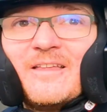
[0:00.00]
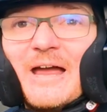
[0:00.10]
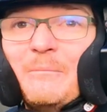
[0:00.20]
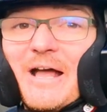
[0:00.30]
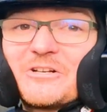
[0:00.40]

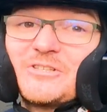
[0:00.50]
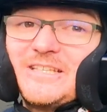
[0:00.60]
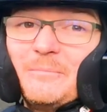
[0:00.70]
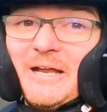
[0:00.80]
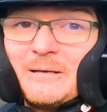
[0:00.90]
I'm actually
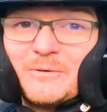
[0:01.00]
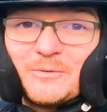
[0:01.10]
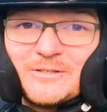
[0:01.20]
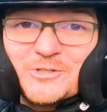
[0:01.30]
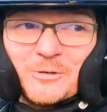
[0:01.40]
debating
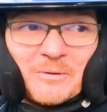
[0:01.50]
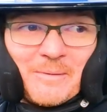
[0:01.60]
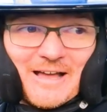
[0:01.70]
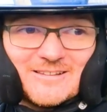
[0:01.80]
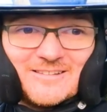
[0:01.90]
between Sherman
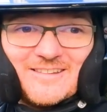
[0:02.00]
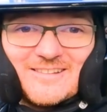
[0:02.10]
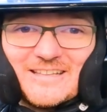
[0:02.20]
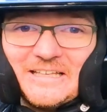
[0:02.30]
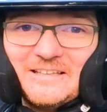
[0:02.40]
Max and this
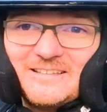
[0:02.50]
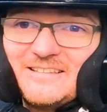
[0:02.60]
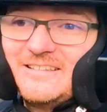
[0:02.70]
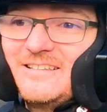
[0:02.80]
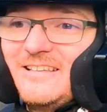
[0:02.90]
thing.
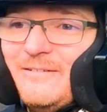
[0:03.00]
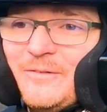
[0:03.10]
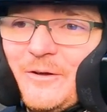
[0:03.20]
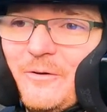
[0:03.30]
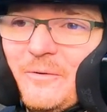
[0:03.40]
Even
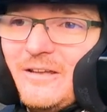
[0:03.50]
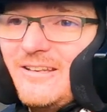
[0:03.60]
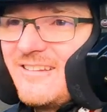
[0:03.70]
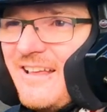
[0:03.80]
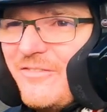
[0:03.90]
though it
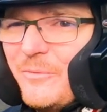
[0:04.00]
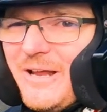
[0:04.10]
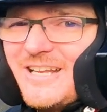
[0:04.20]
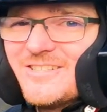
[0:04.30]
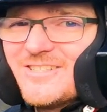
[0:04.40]
doesn't have the
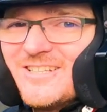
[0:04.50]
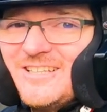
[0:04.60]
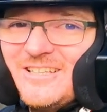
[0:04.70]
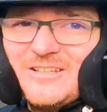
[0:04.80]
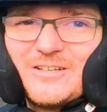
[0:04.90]
range,
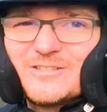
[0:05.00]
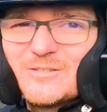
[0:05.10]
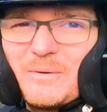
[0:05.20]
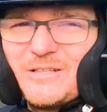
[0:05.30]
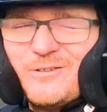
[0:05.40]
you could just
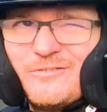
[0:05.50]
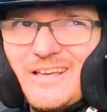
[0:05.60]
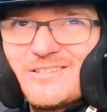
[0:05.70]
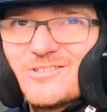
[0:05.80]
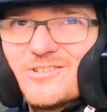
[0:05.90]
buy 2
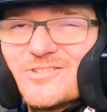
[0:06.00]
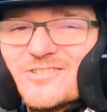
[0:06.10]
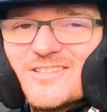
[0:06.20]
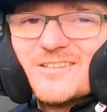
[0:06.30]
fast chargers.